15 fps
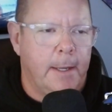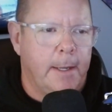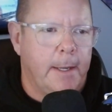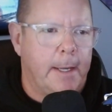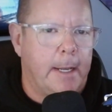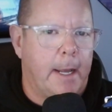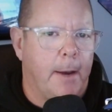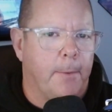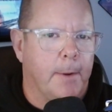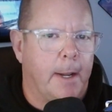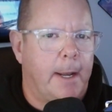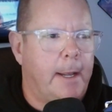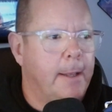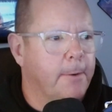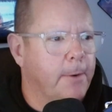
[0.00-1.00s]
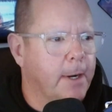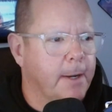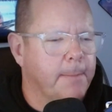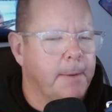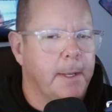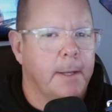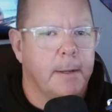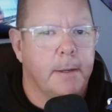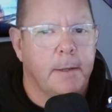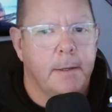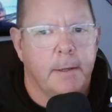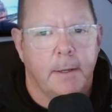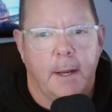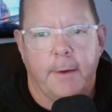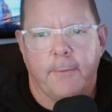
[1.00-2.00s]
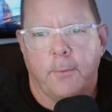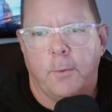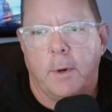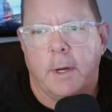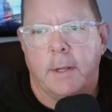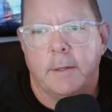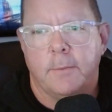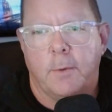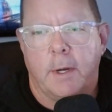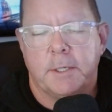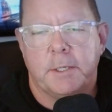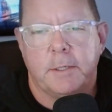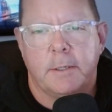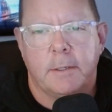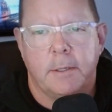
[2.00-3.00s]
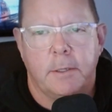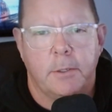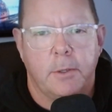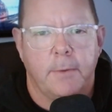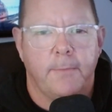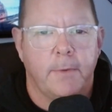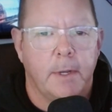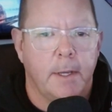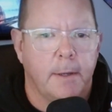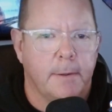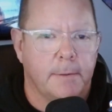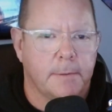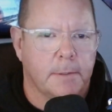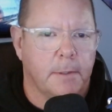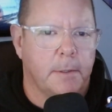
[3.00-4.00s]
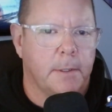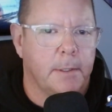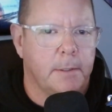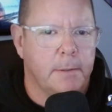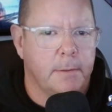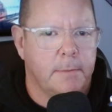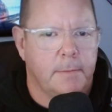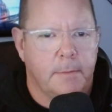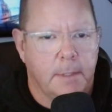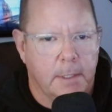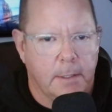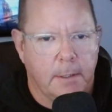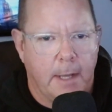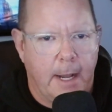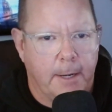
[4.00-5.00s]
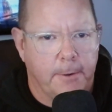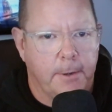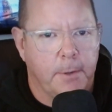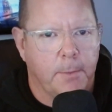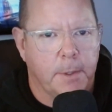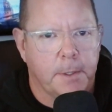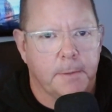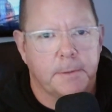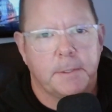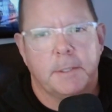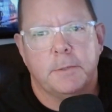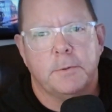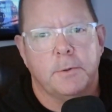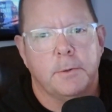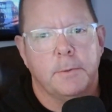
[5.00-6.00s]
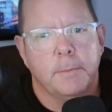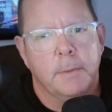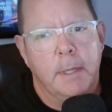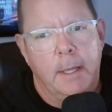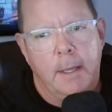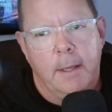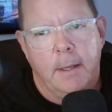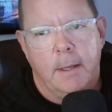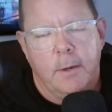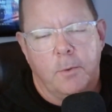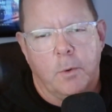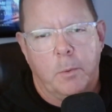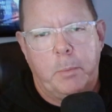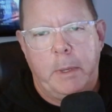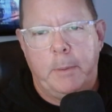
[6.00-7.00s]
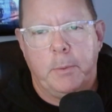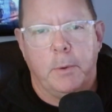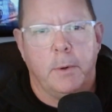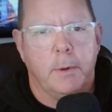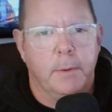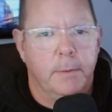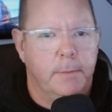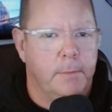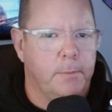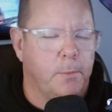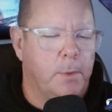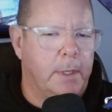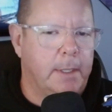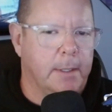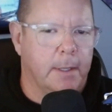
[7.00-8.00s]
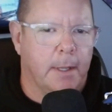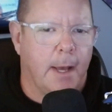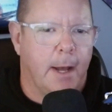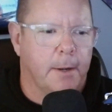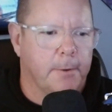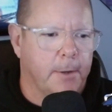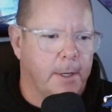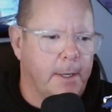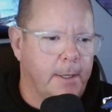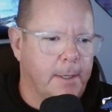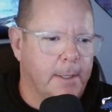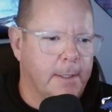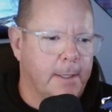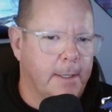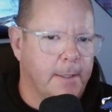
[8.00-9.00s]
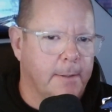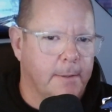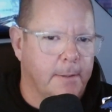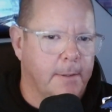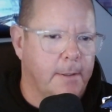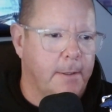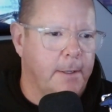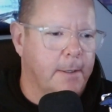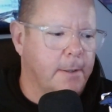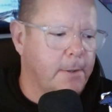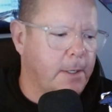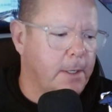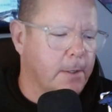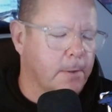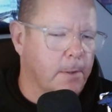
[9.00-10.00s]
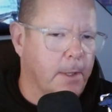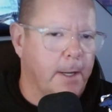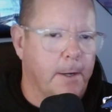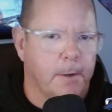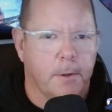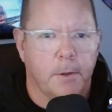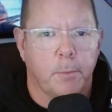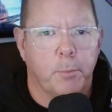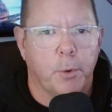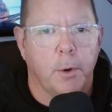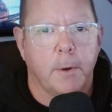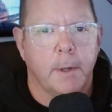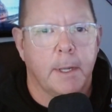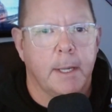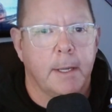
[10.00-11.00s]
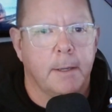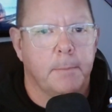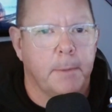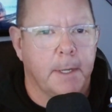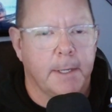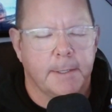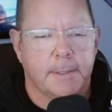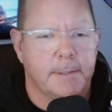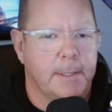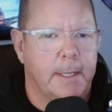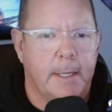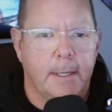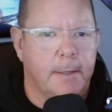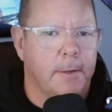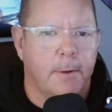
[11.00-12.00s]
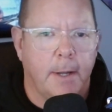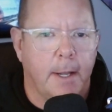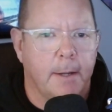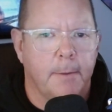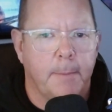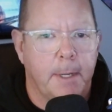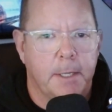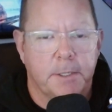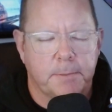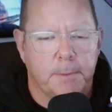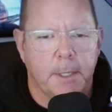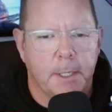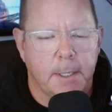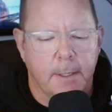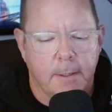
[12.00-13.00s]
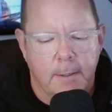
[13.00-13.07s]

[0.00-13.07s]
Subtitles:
And I would highly recommend everyone watching YouTube videos on the lottery winner syndrome, where people win the lottery and then a year later they're broke again because they didn't know how to manage money.